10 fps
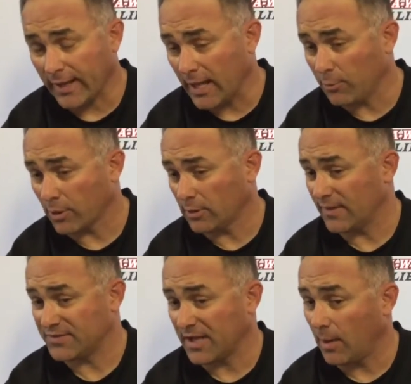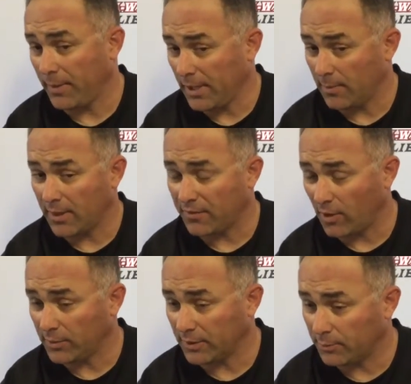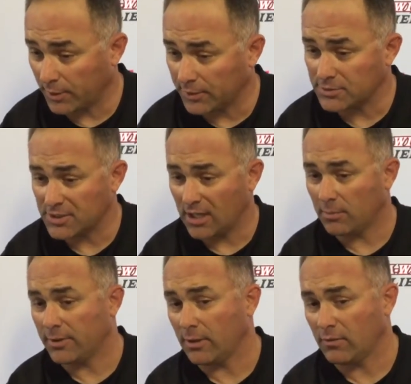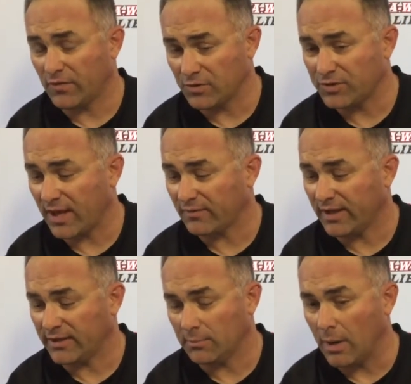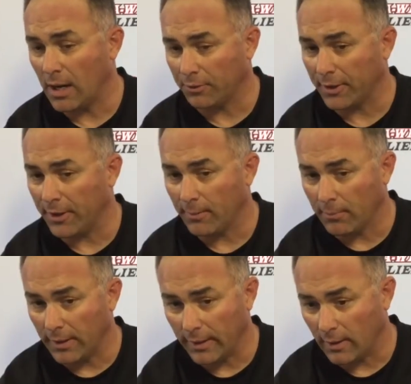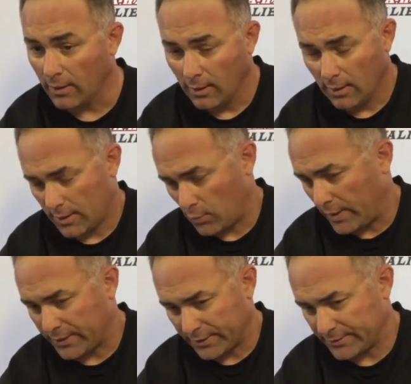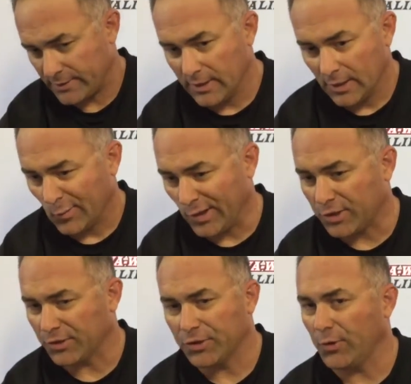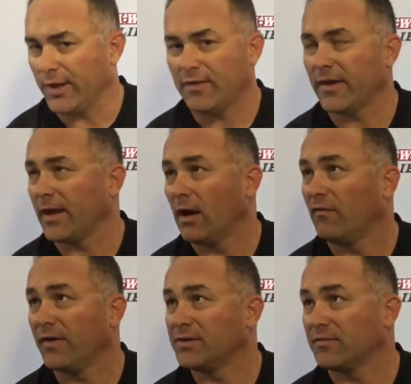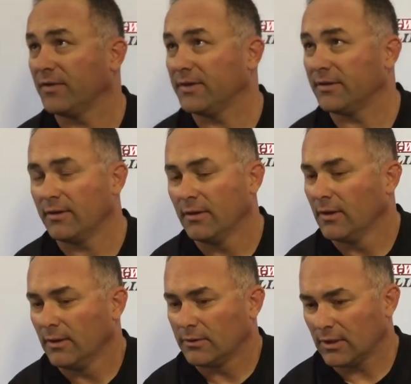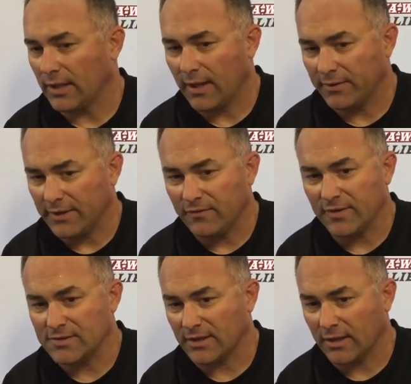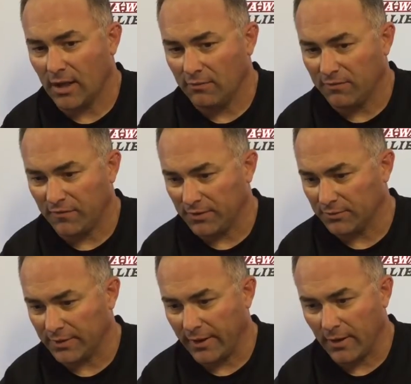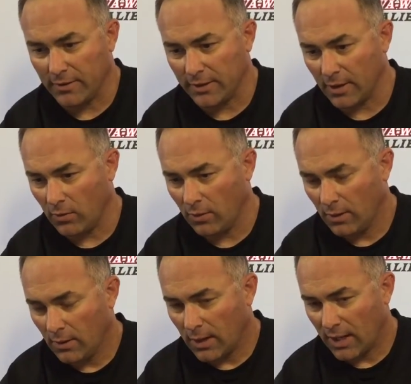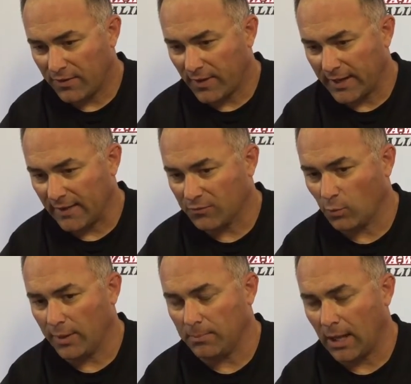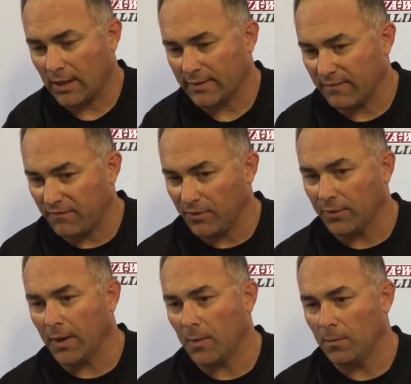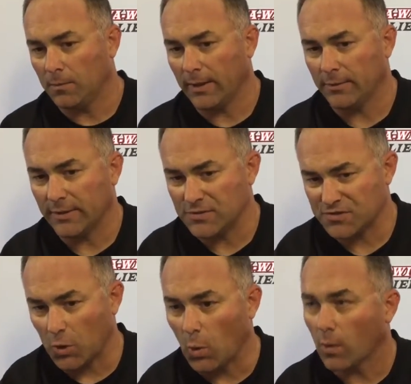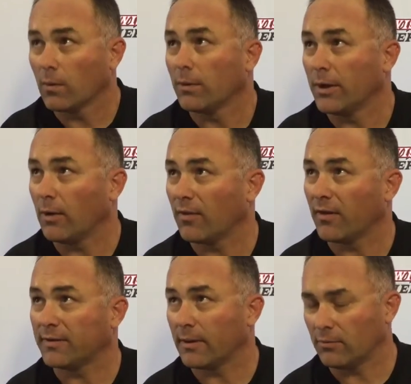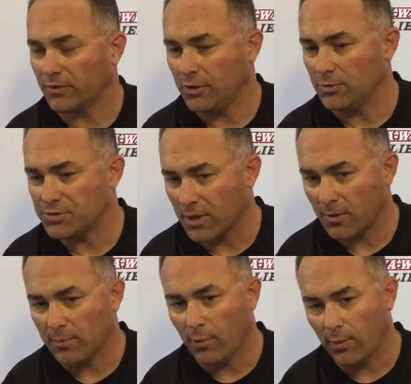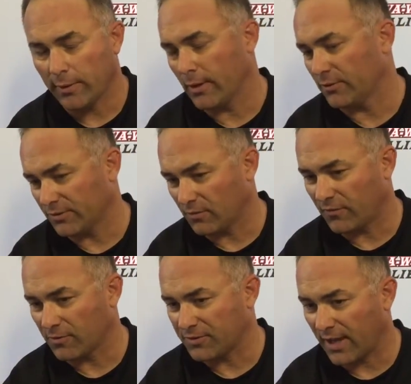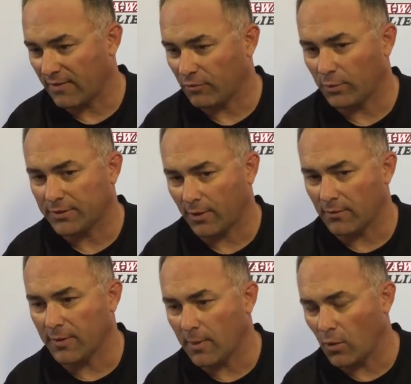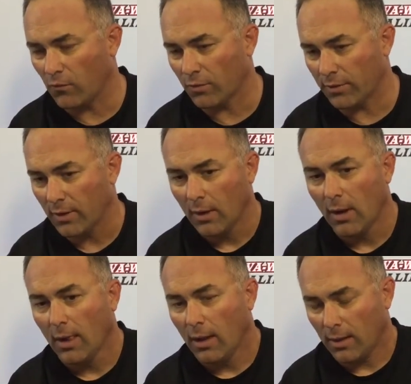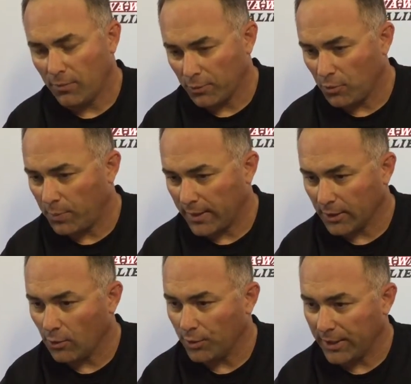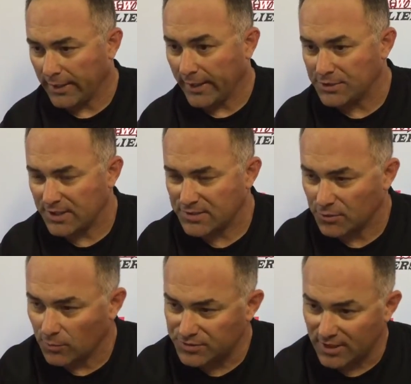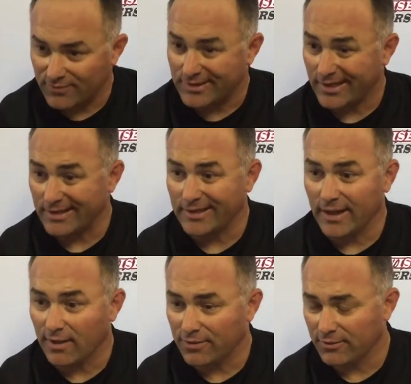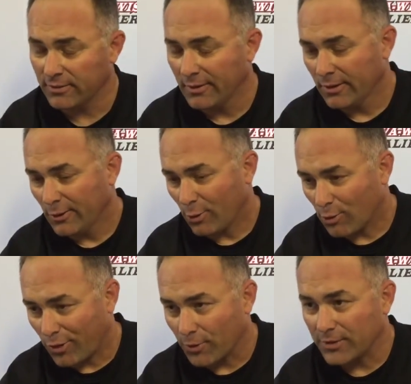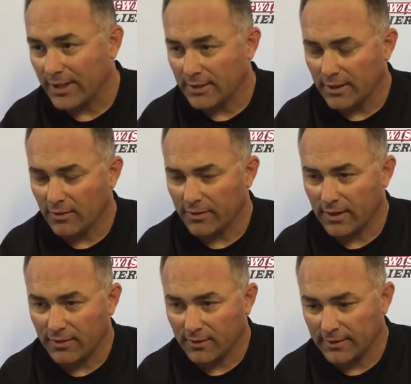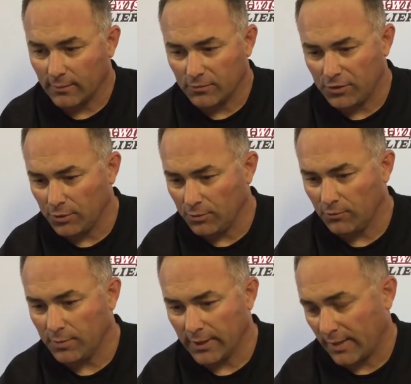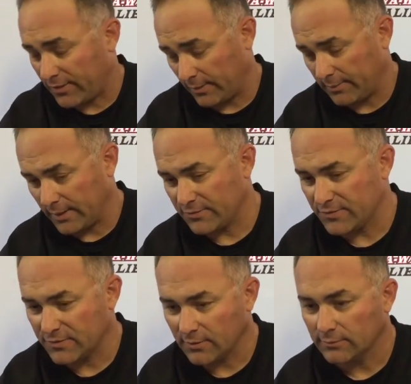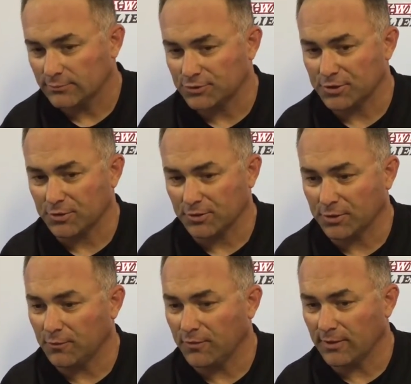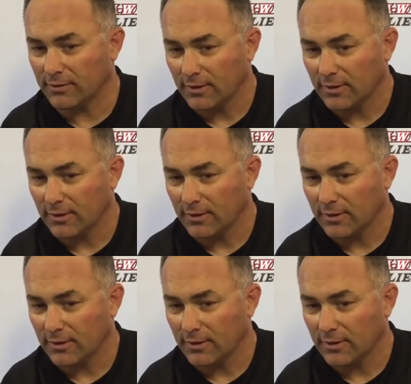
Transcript: the game we were going to have to stop him. I thought we did a pretty good job, you know, in the first half getting him bottled up. Uh, you know, we couldn't we couldn't do anything offensively to to allow the defense to get off the field there, and you know I thought after we blocked that field goal and didn't score, you know, I thought that was a huge turning point. And also the first half when we turned them over and, and the pit going in, had a chance to go up 17 to nothing or 13 to nothing. I thought that was huge, but I think man, it's just a, just good, old